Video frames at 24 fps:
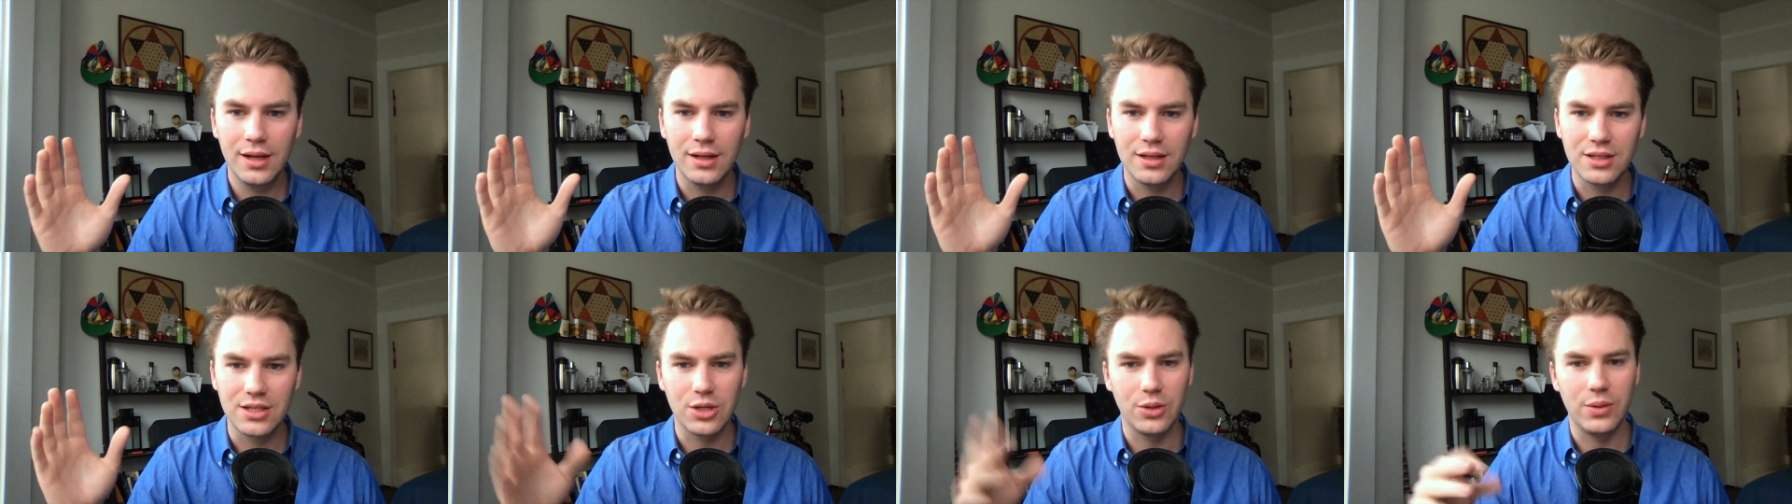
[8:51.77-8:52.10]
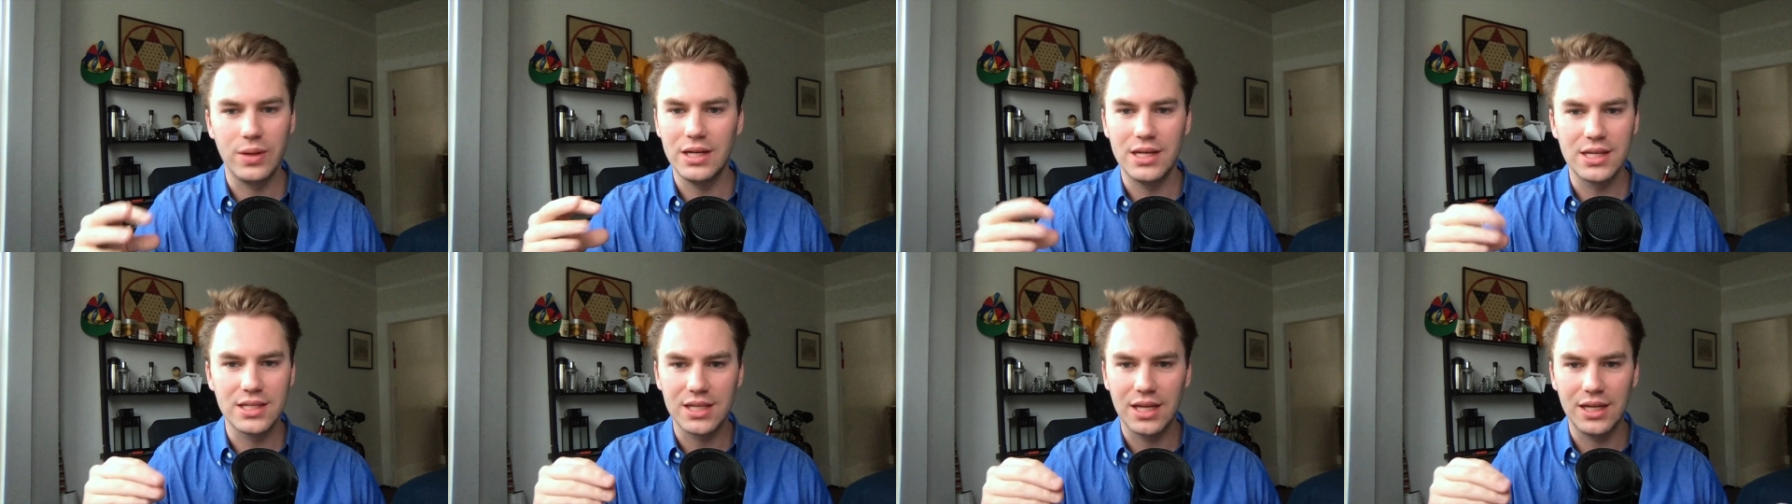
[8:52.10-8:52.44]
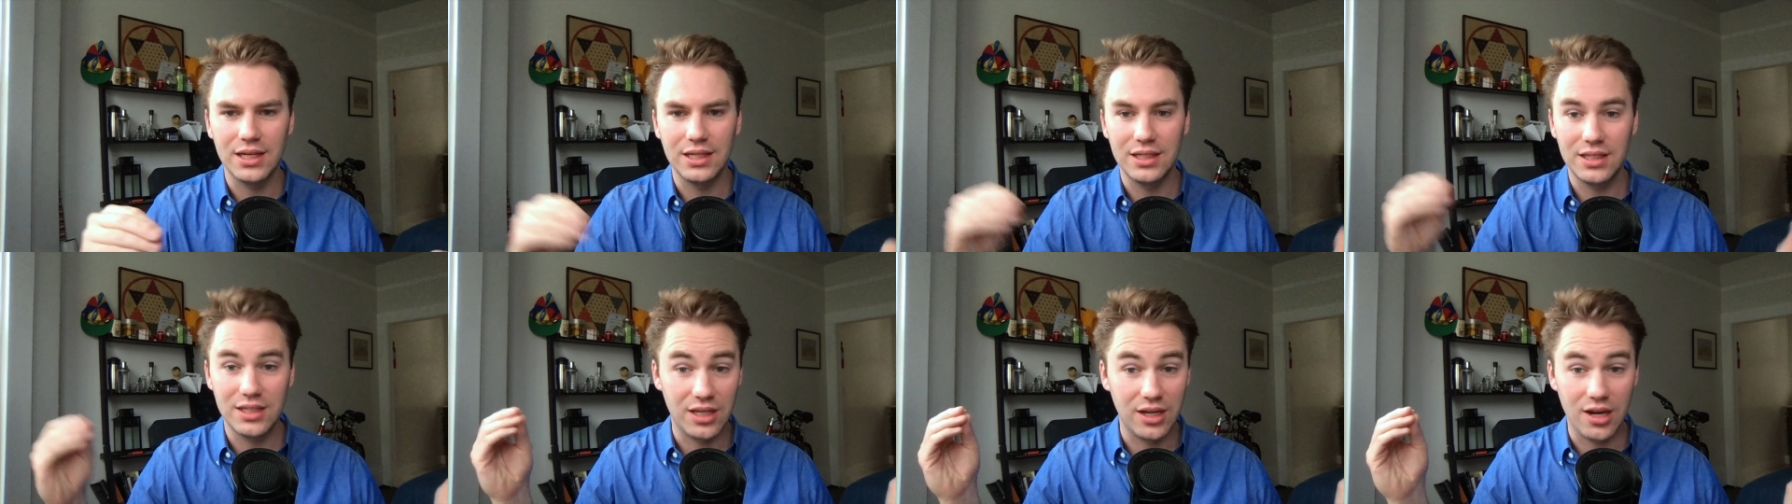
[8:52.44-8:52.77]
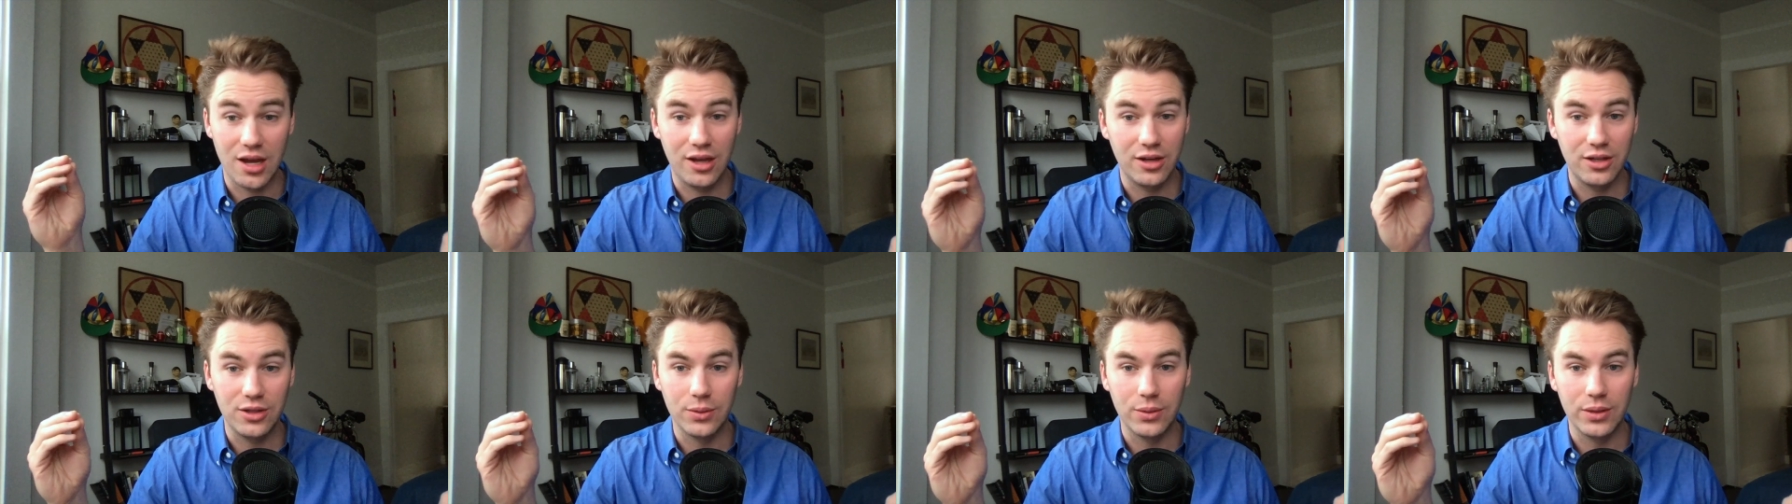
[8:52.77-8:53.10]
and so he decided to
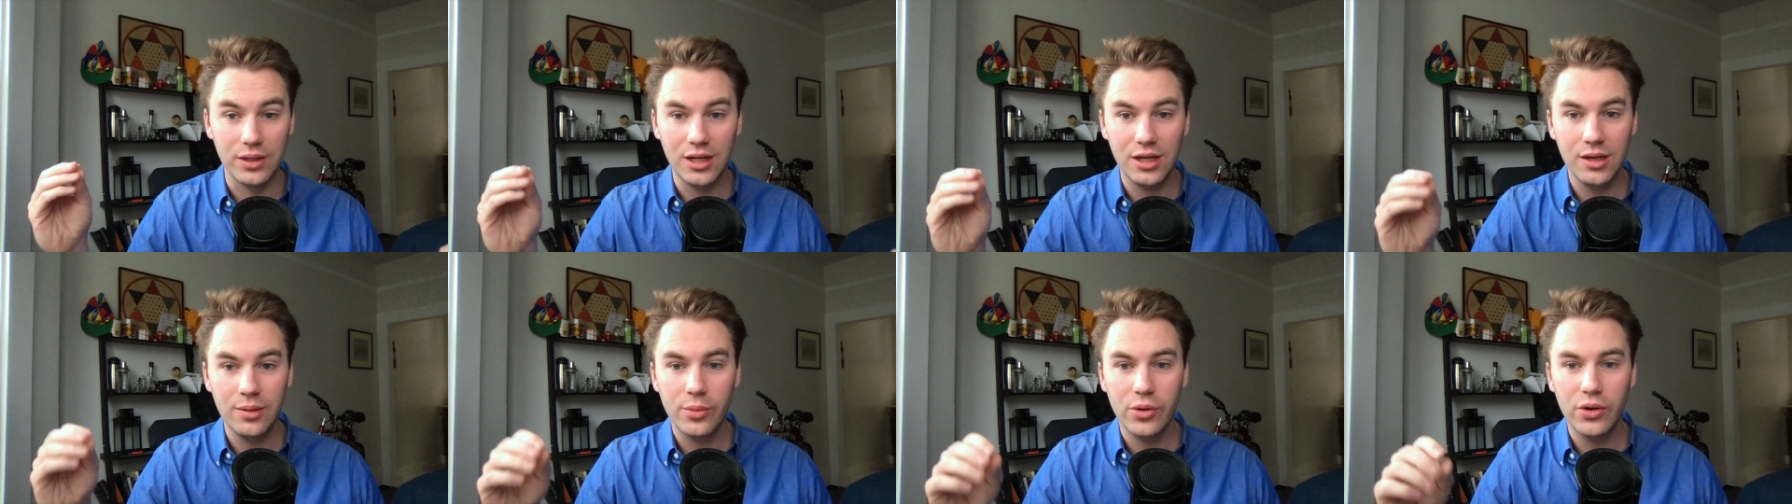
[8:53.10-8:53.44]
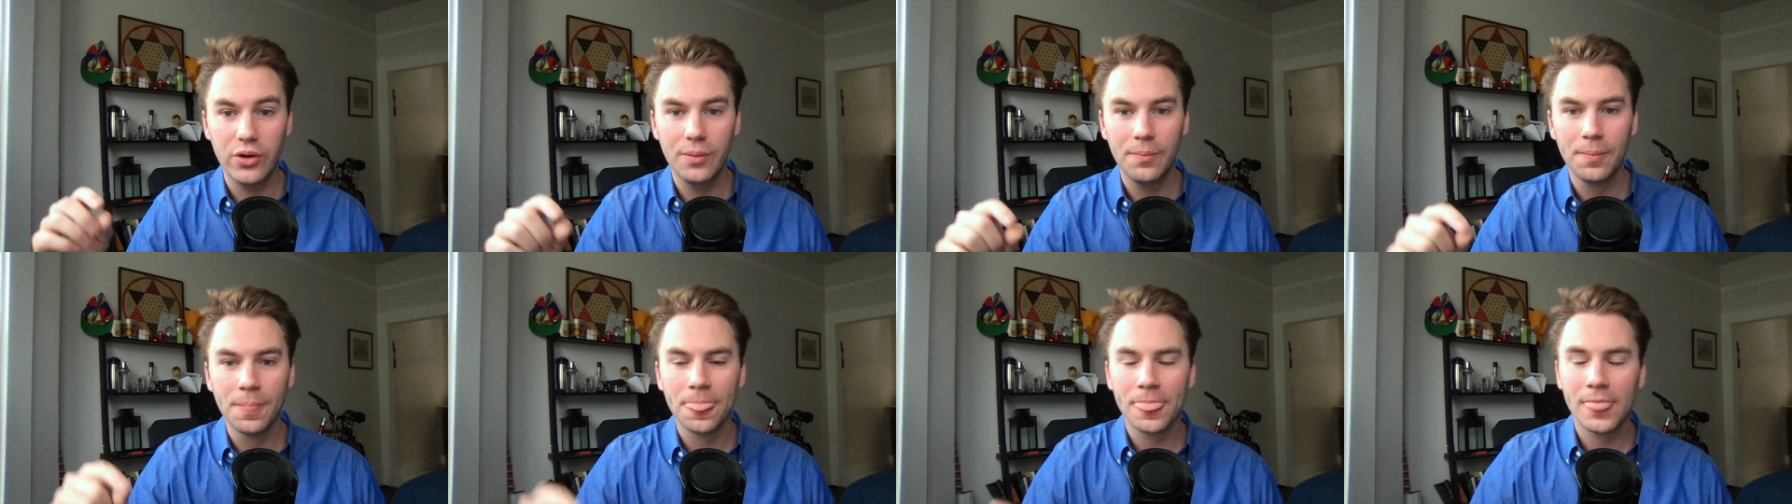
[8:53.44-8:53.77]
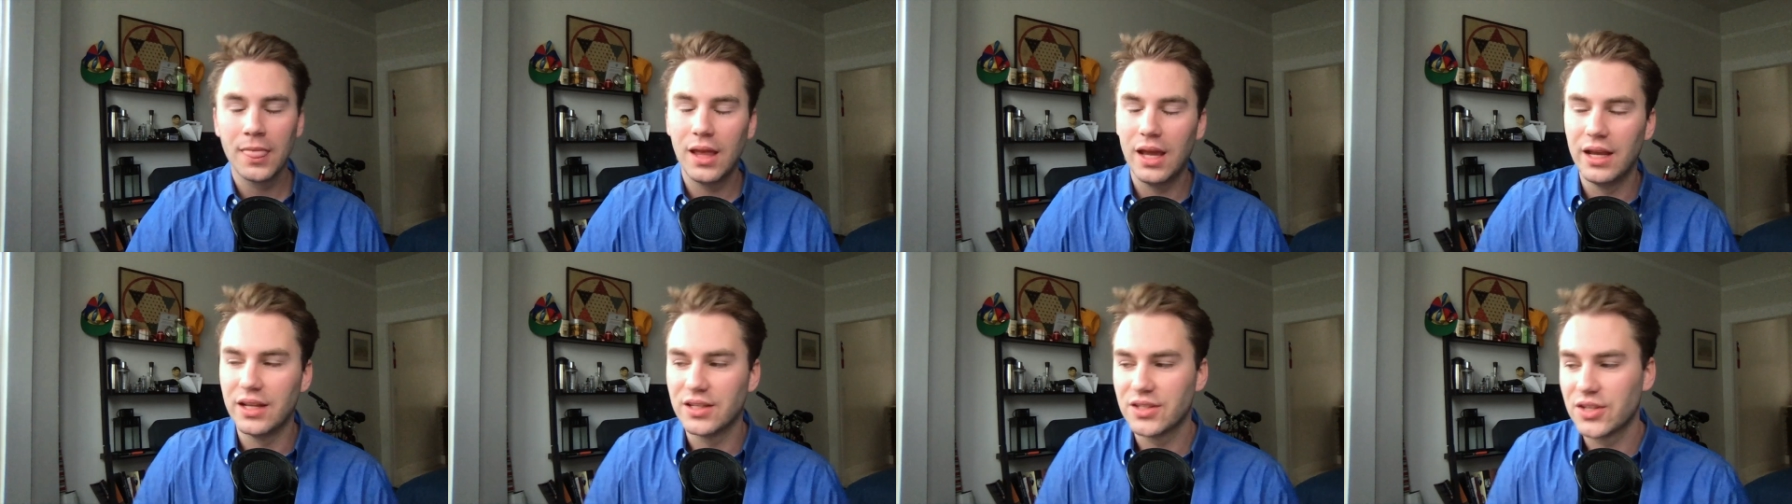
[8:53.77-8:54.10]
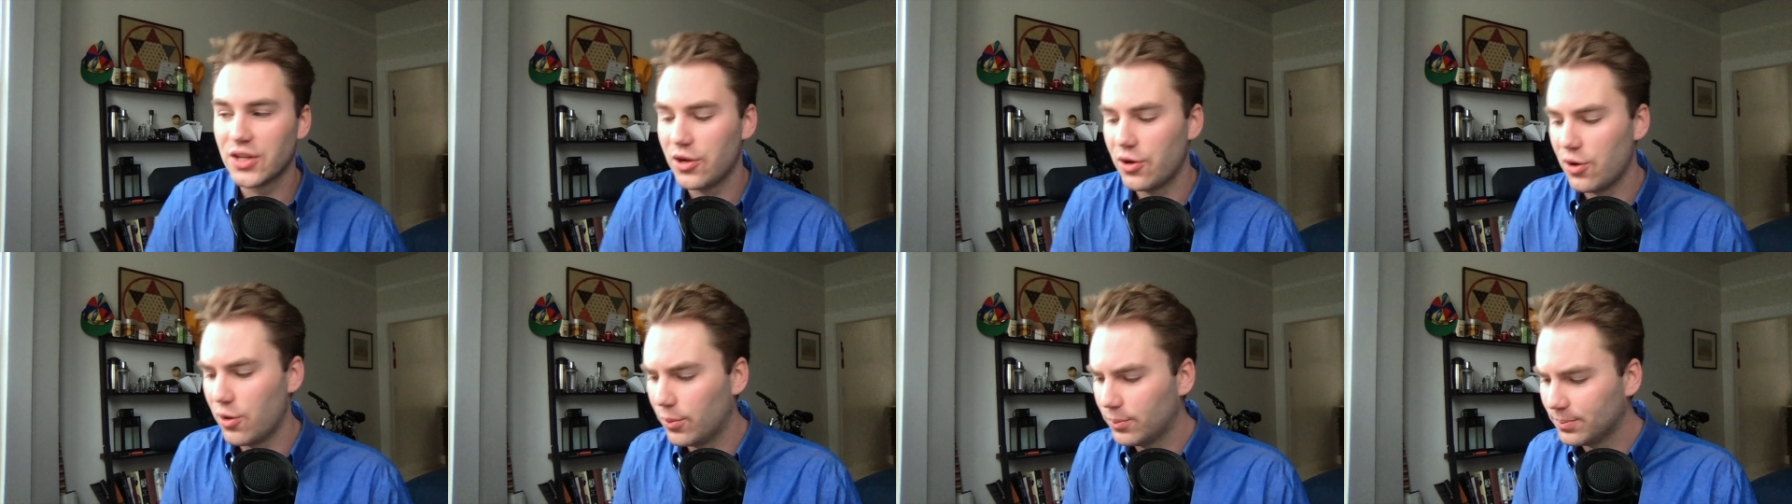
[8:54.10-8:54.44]
not do it anymore. And
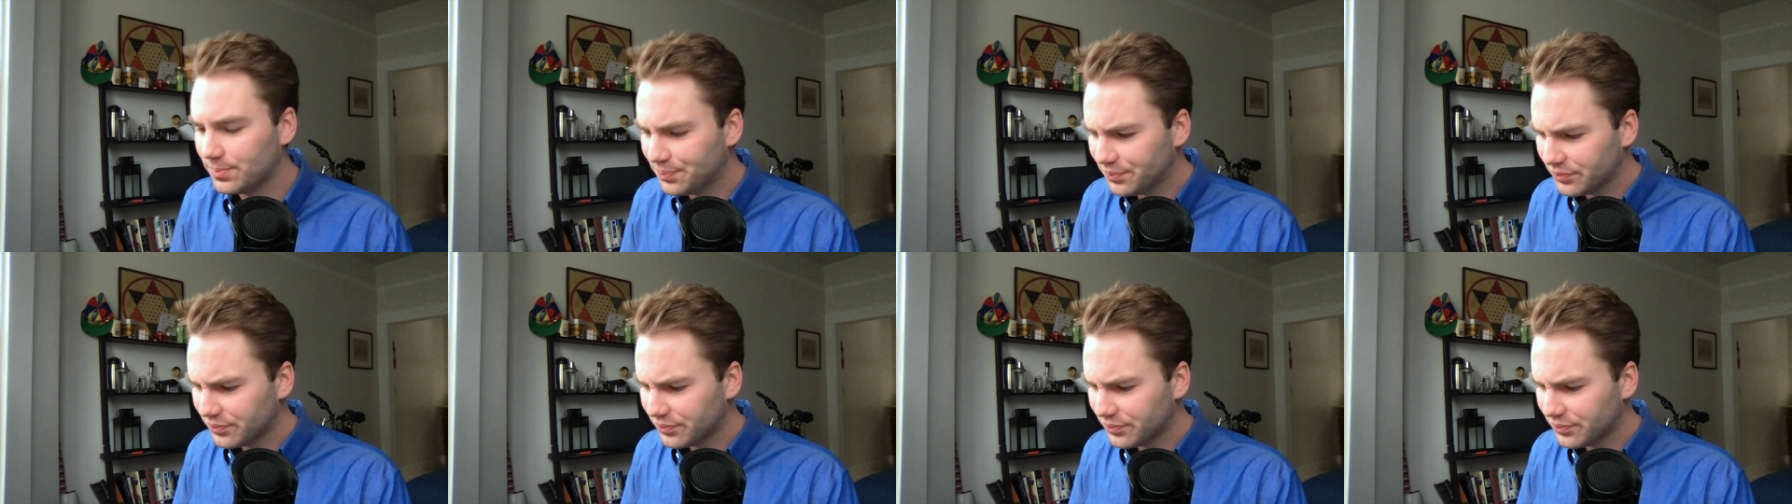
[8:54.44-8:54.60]
so